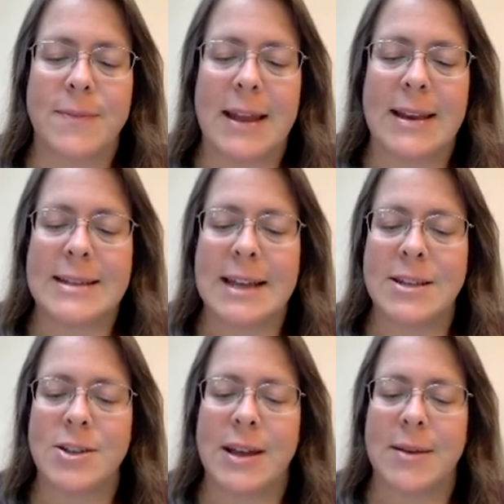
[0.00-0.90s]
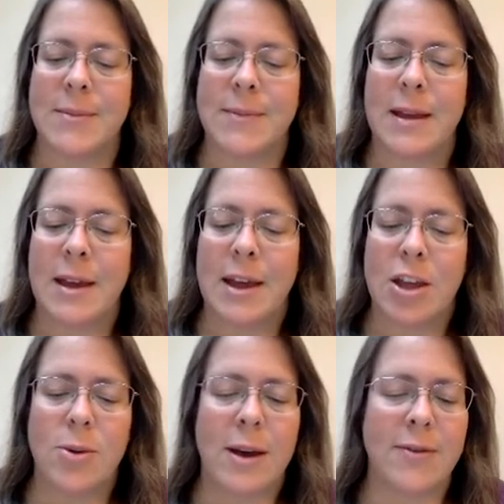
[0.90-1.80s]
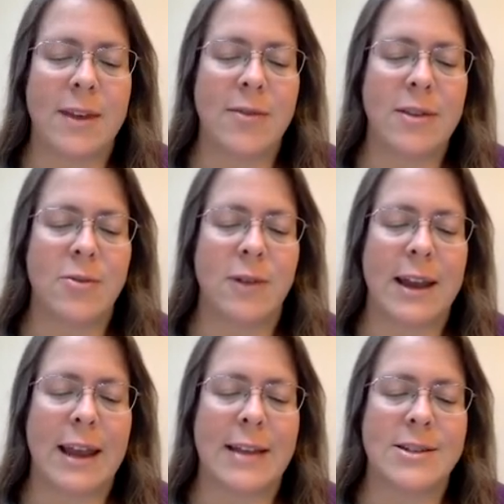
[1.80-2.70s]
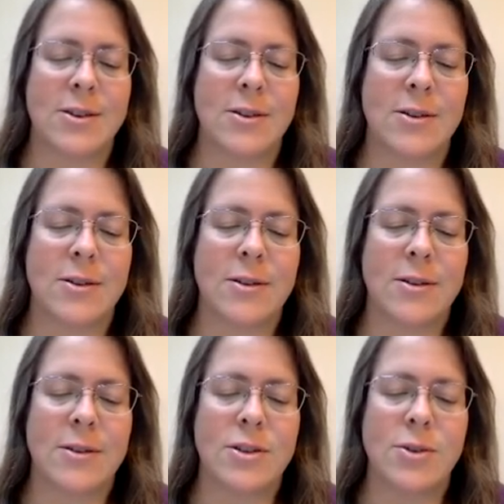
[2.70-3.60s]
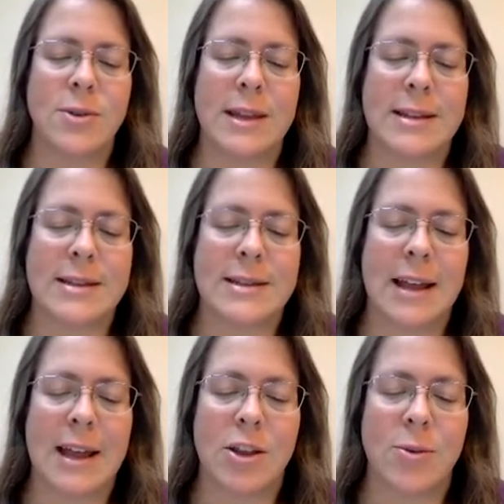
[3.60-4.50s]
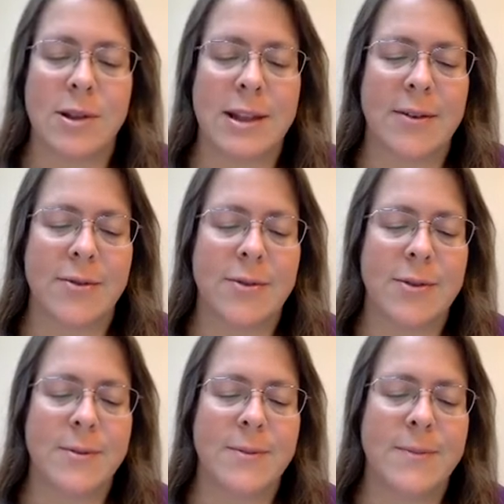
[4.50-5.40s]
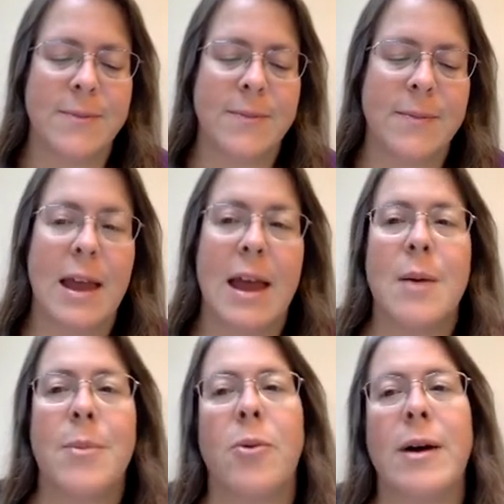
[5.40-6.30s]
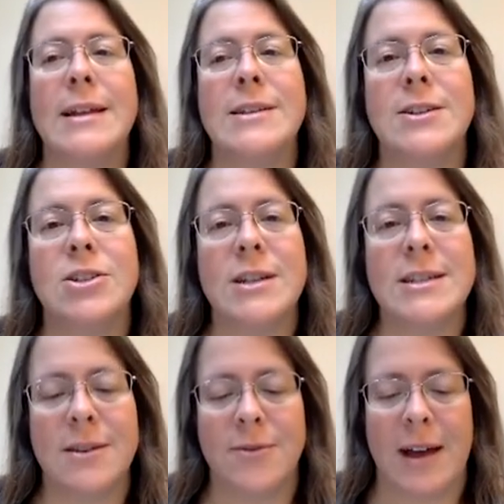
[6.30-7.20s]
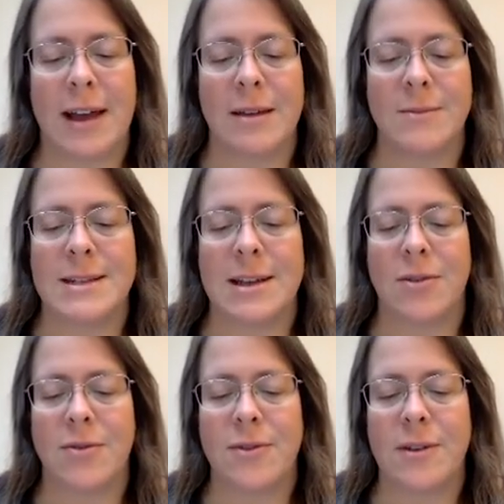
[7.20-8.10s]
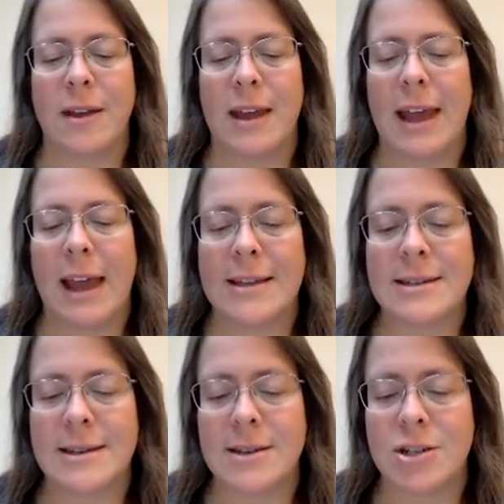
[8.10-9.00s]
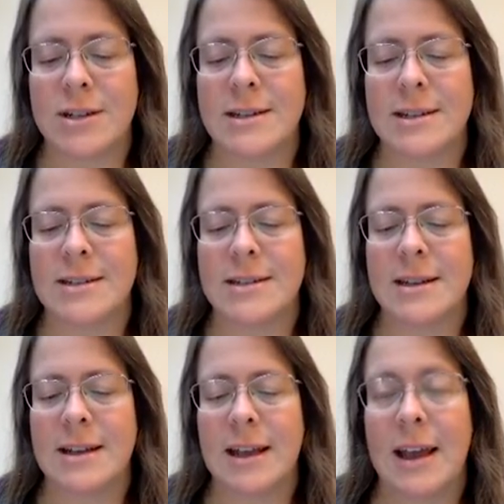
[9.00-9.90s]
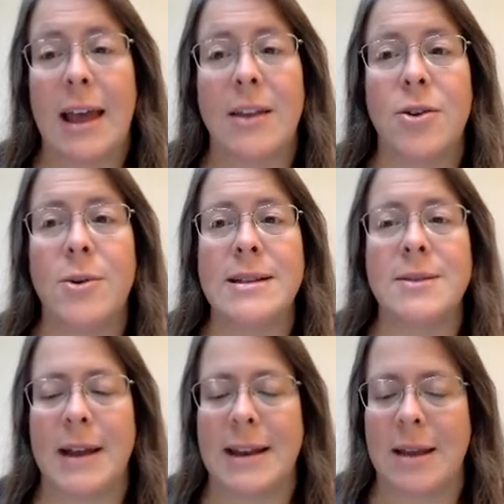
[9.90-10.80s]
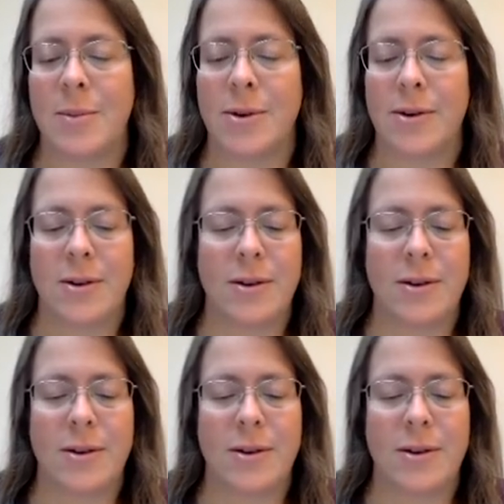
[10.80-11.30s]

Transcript: And he said to him, You have given the right answer. Do this, and you will live. But wanting to justify himself, he asked Jesus, And who is my neighbor?